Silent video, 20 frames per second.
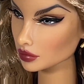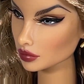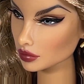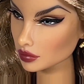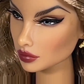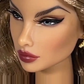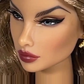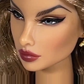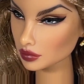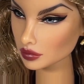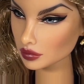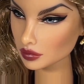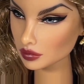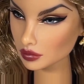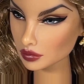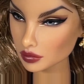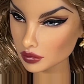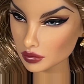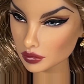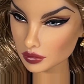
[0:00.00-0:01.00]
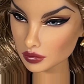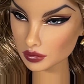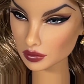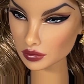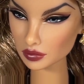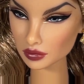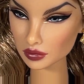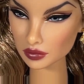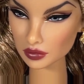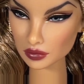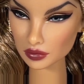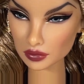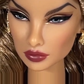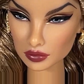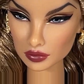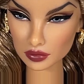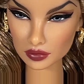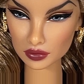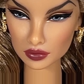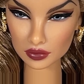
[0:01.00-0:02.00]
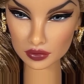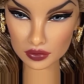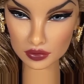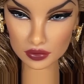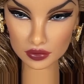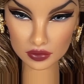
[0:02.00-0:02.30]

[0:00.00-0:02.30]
at this beautiful screening.